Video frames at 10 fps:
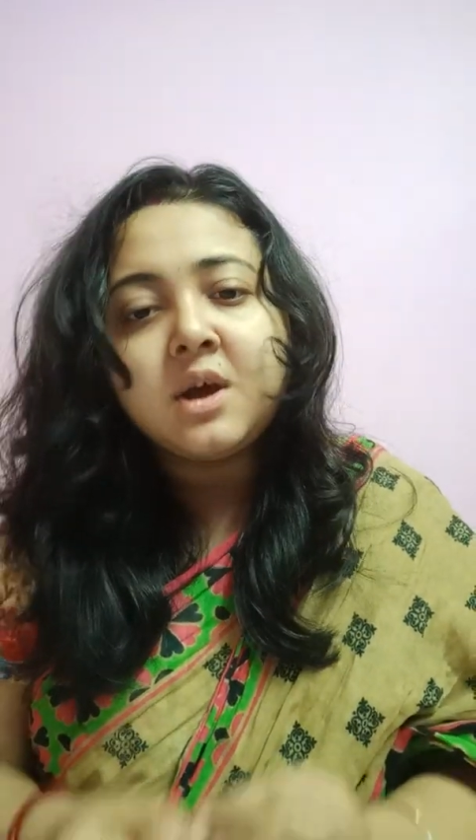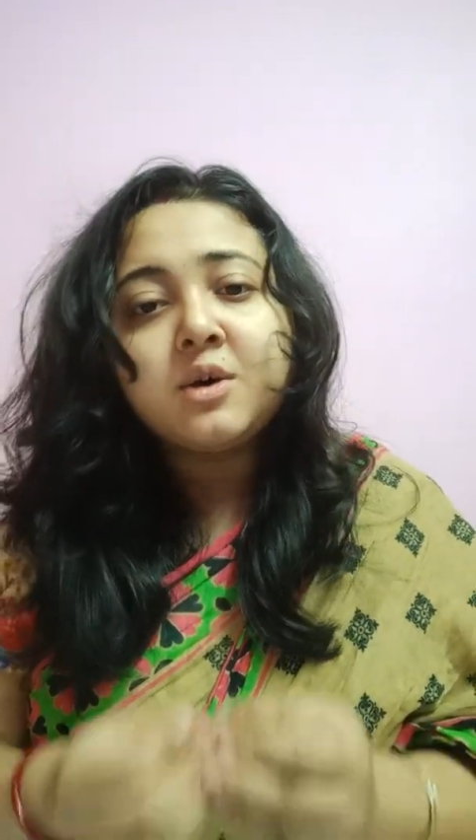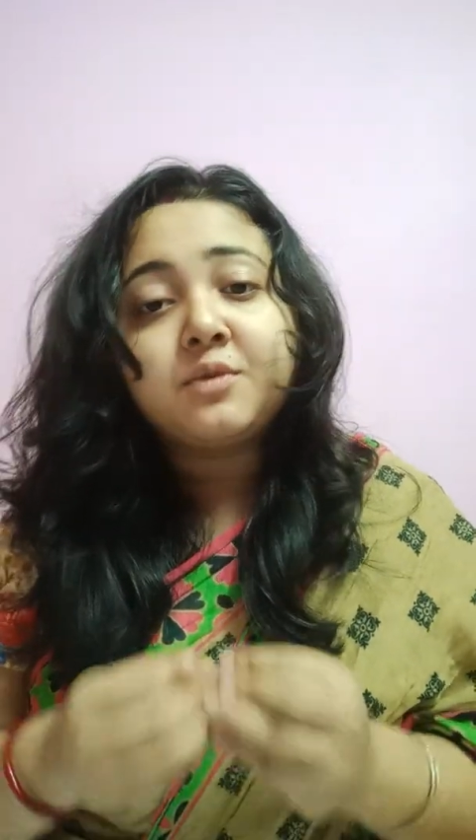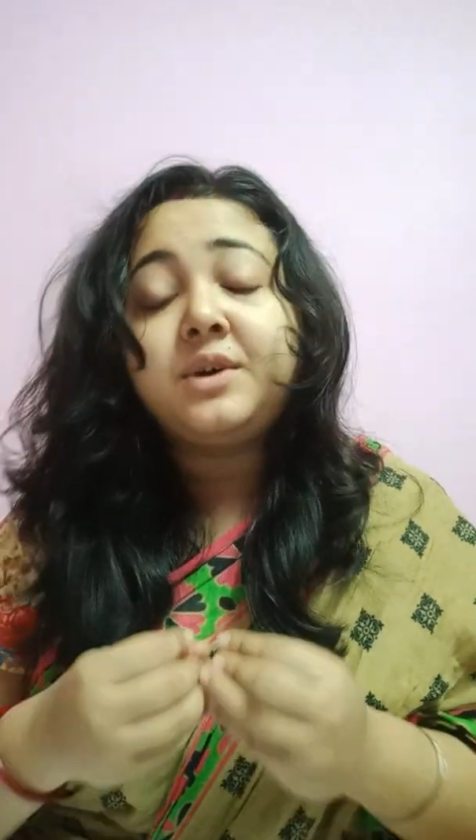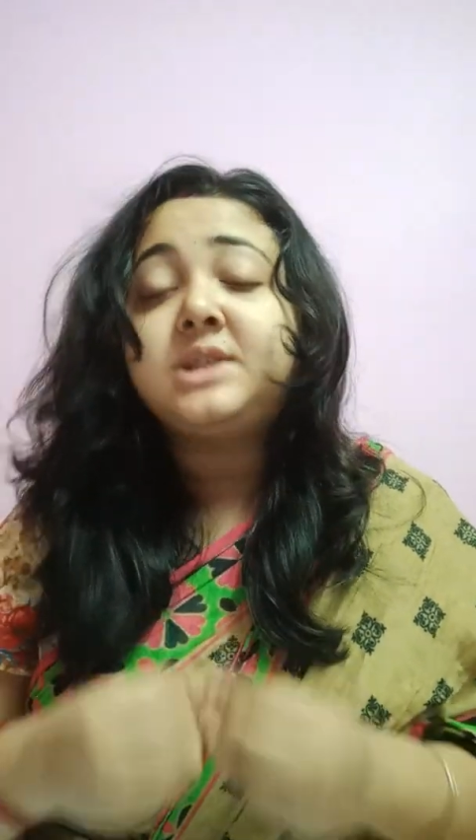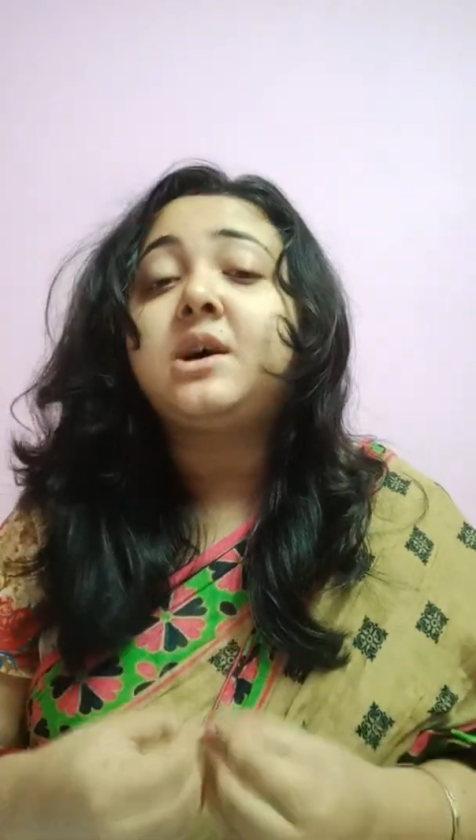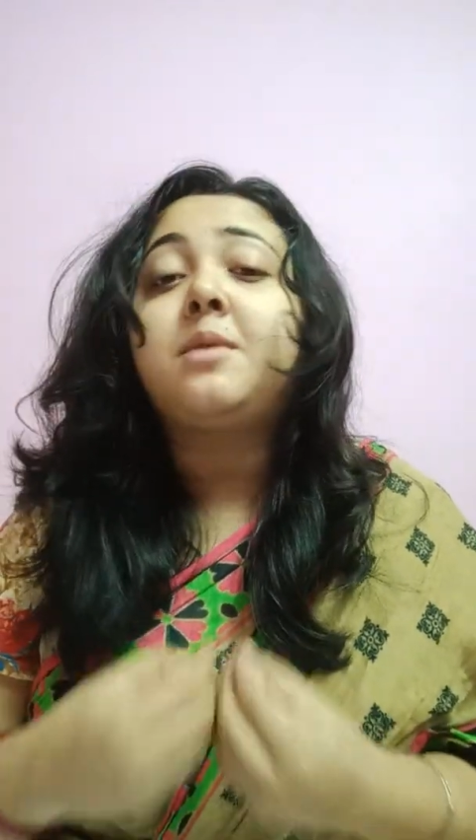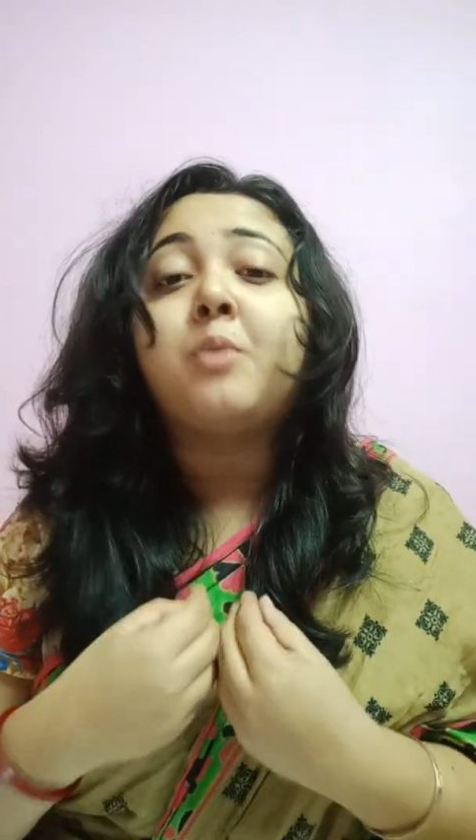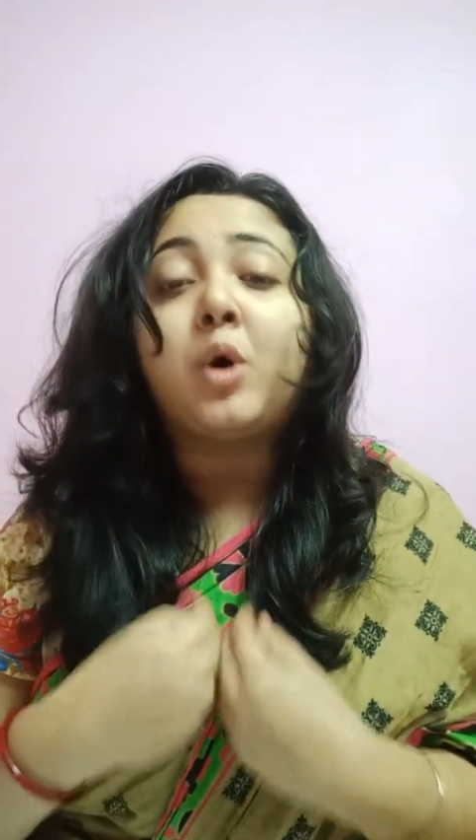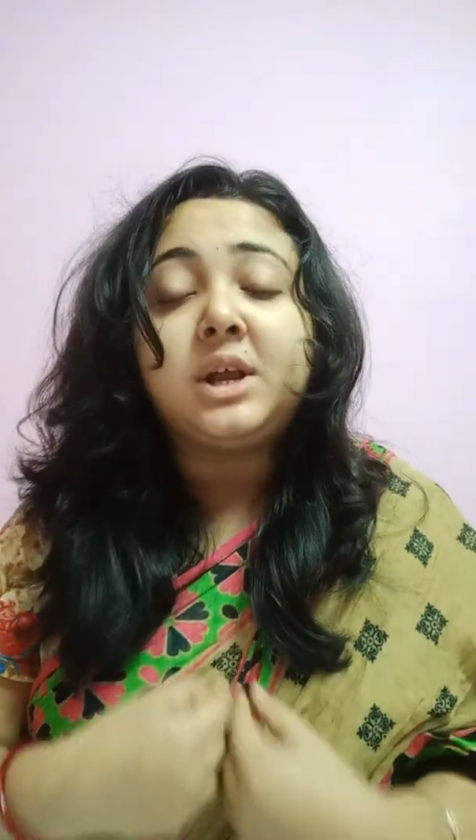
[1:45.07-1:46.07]
which our
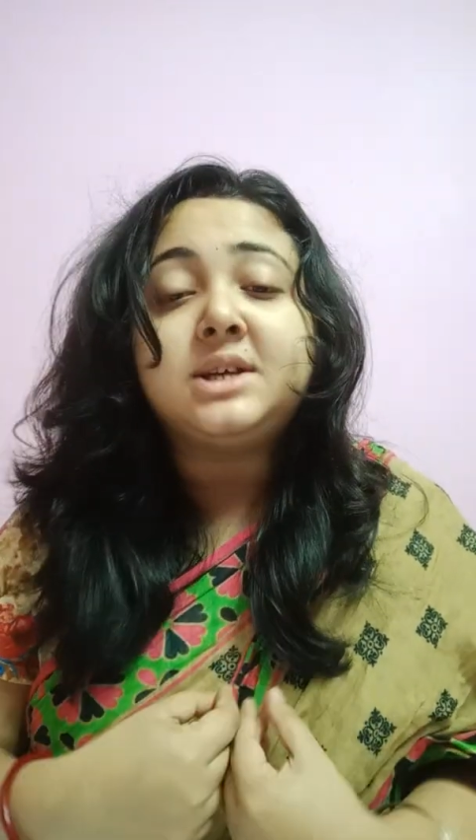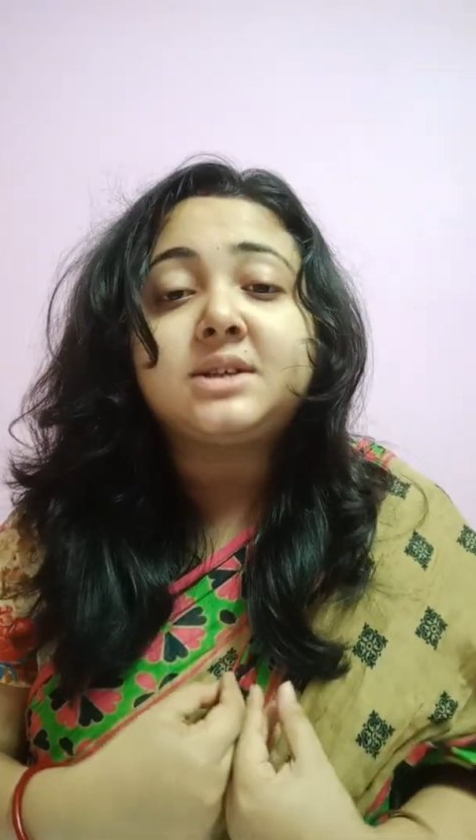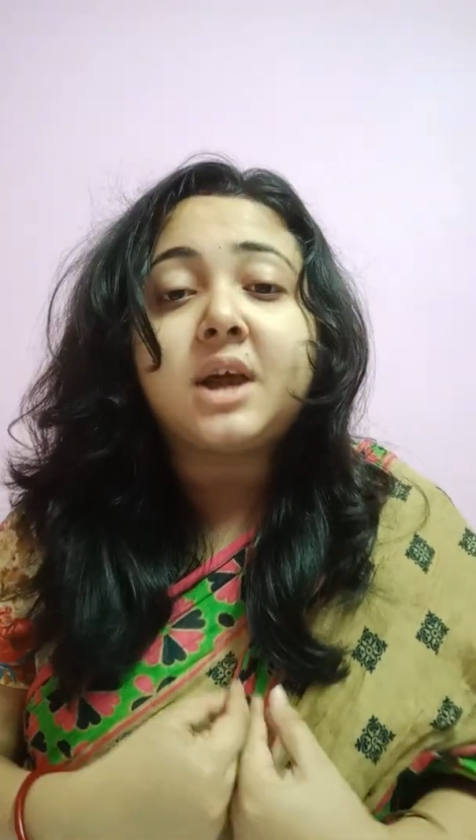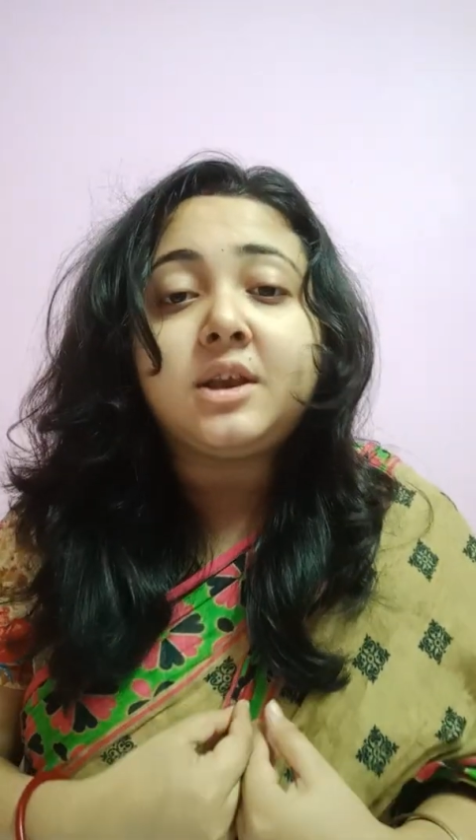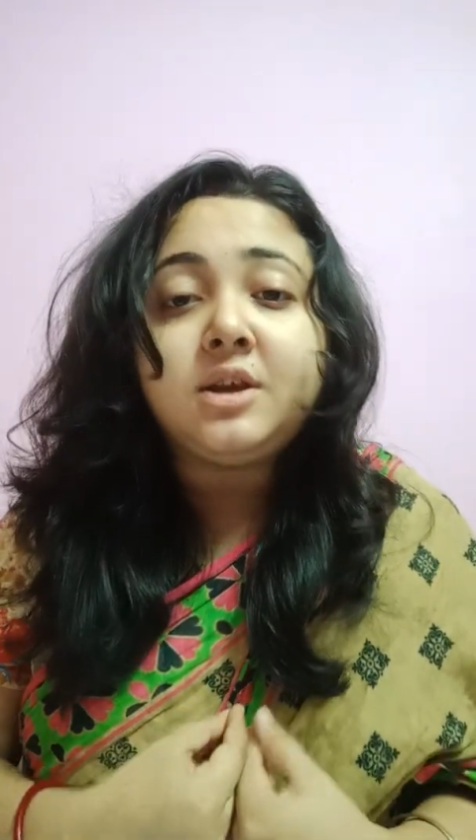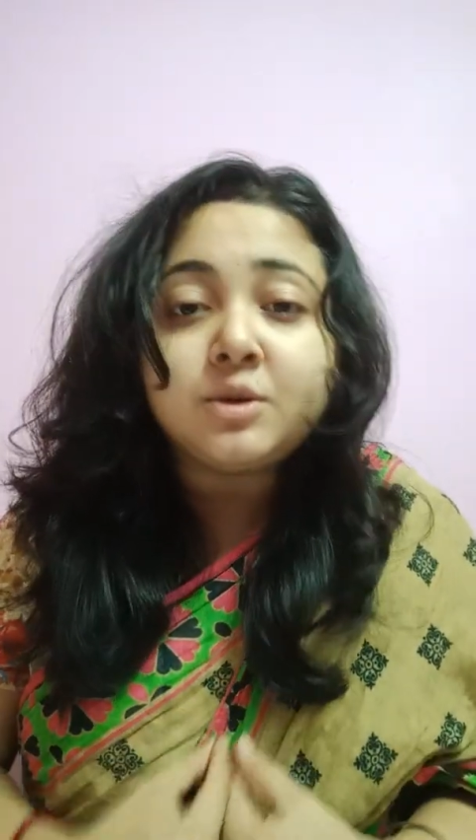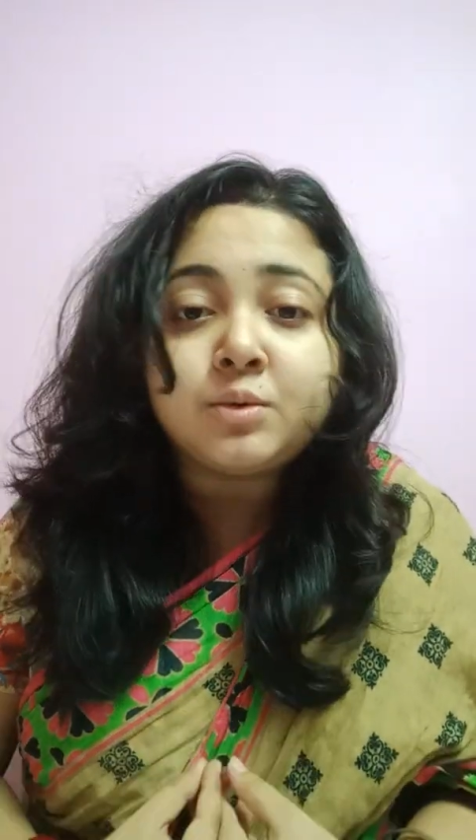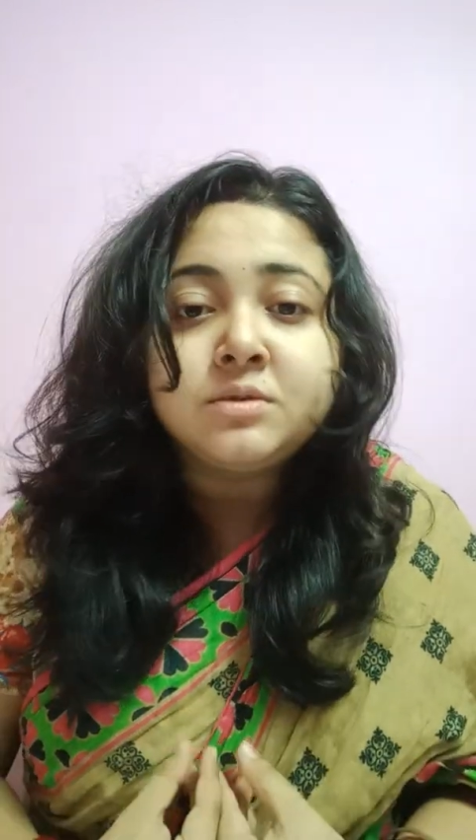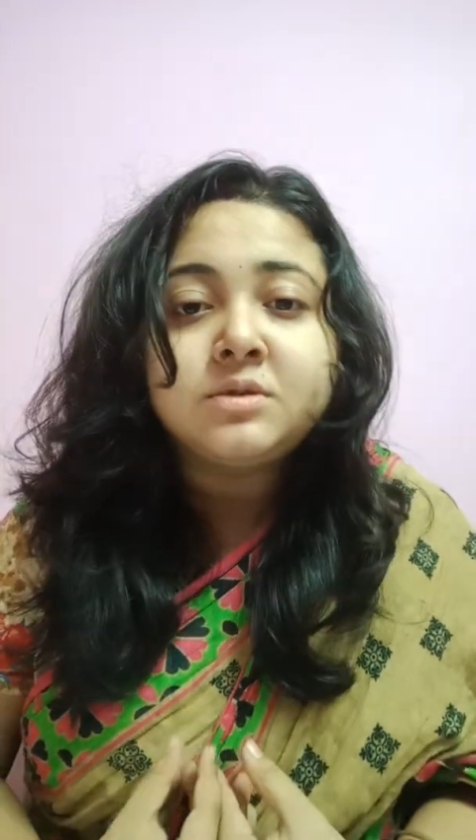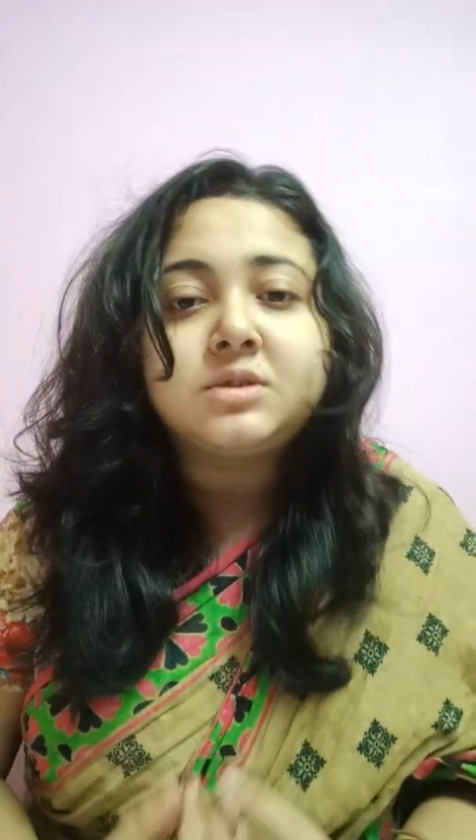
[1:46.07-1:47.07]
bodies can
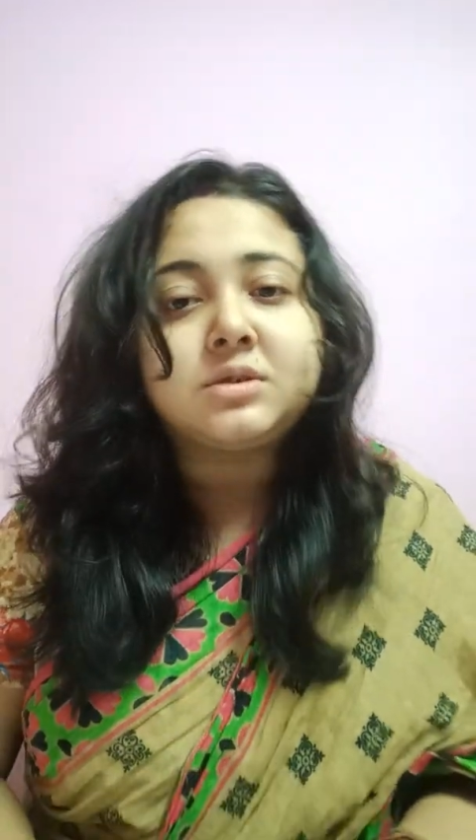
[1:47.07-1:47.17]
use.